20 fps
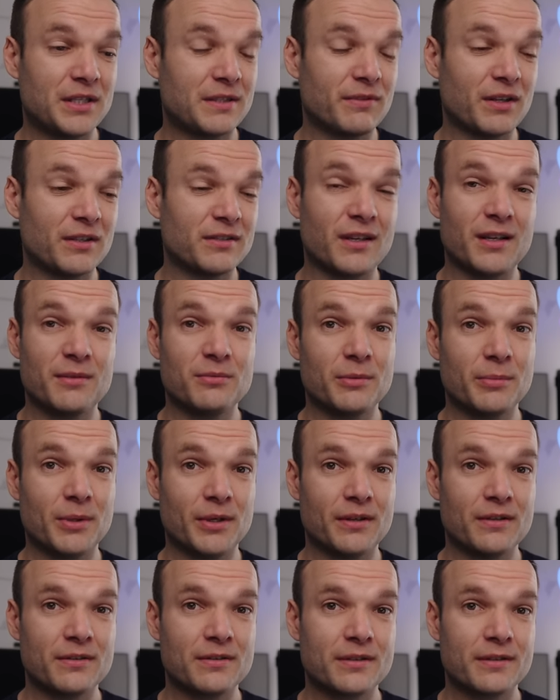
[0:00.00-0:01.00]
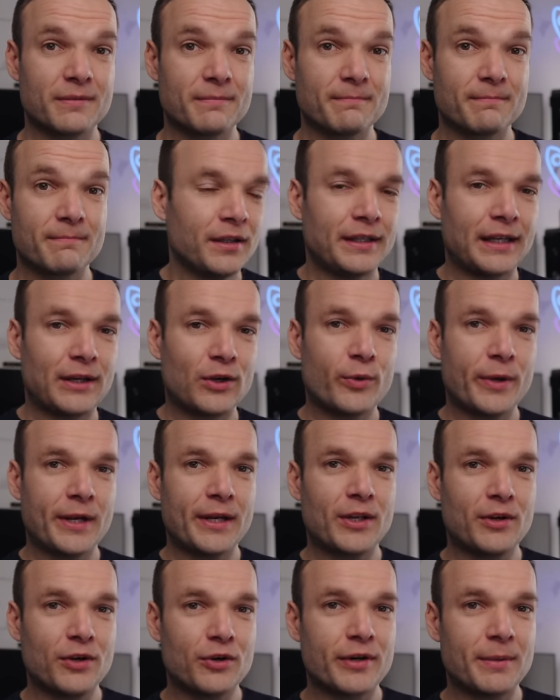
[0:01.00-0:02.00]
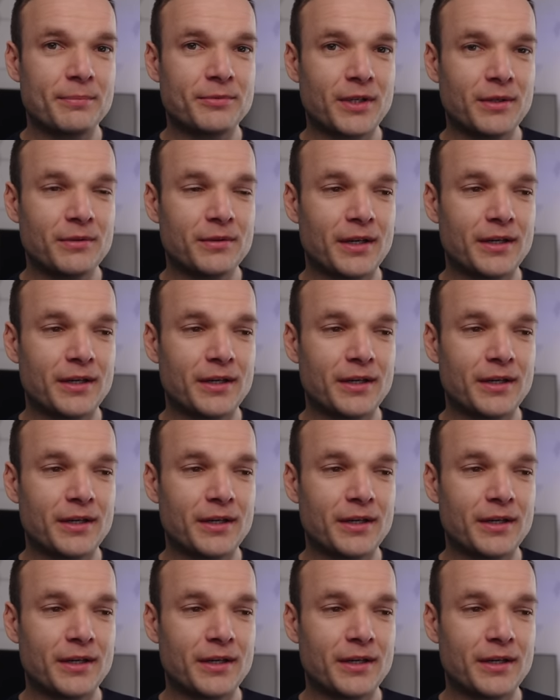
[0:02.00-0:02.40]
our time, to be honest. Now, quickly on crypto,